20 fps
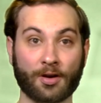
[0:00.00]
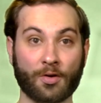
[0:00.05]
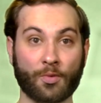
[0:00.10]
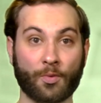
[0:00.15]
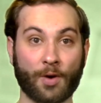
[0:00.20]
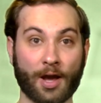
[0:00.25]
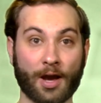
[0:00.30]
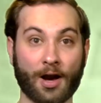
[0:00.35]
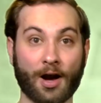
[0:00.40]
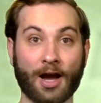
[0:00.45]

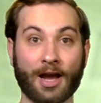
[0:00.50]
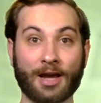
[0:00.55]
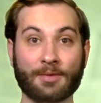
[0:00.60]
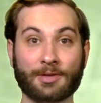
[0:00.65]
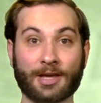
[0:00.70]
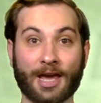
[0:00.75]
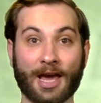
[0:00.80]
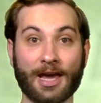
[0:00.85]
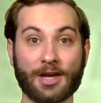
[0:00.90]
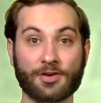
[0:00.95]
where I am
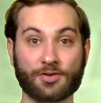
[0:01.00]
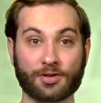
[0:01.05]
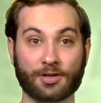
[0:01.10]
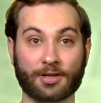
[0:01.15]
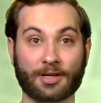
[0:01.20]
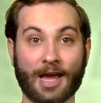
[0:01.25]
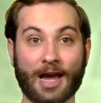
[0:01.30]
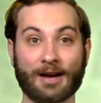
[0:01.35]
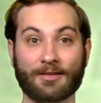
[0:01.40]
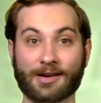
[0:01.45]
the
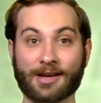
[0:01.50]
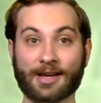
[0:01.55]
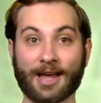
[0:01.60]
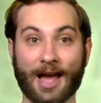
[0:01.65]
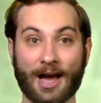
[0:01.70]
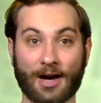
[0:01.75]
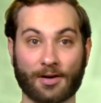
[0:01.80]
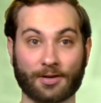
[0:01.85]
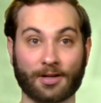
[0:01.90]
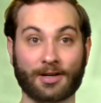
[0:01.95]
agent carrying
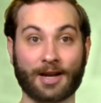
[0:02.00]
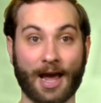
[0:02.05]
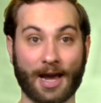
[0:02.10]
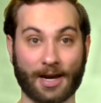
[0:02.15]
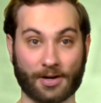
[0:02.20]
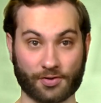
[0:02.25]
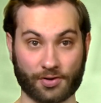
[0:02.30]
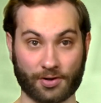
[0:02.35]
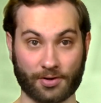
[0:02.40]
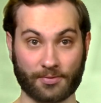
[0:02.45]
out an
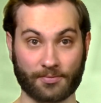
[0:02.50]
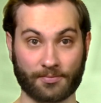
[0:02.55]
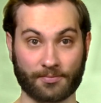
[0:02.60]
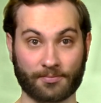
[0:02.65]
action.